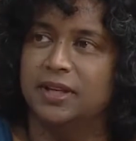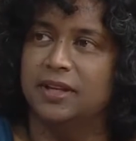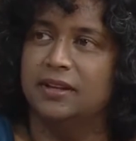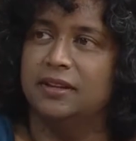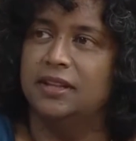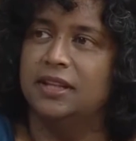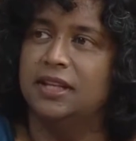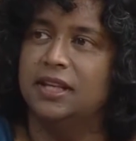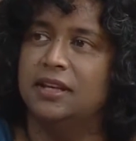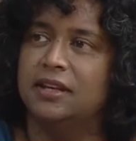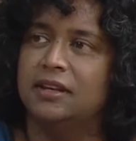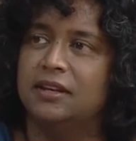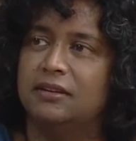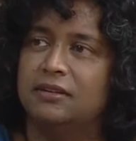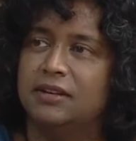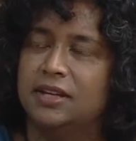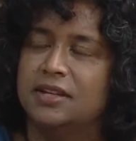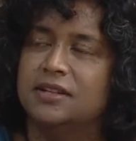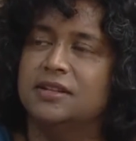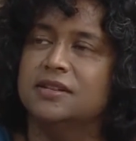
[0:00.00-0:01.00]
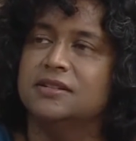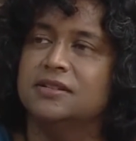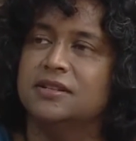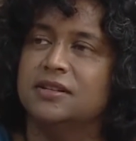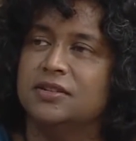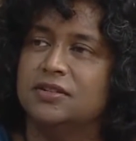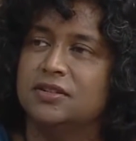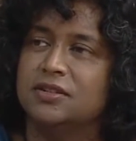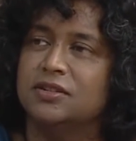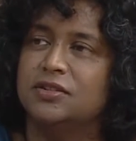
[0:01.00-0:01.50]
the reader is
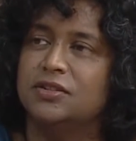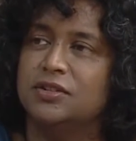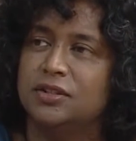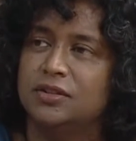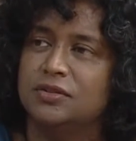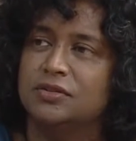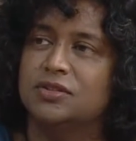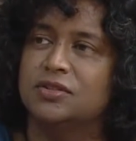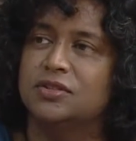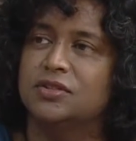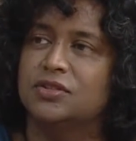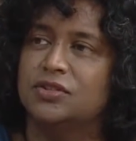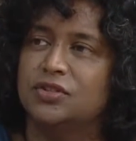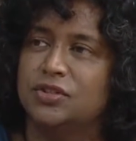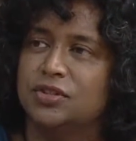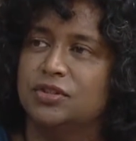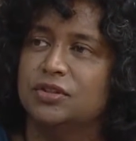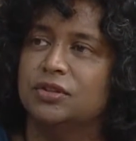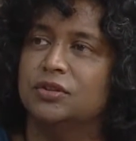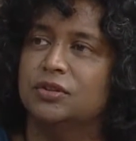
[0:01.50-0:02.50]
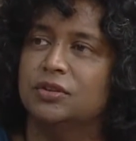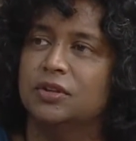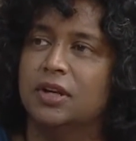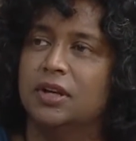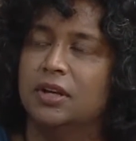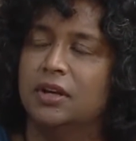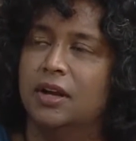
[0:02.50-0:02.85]
introduced to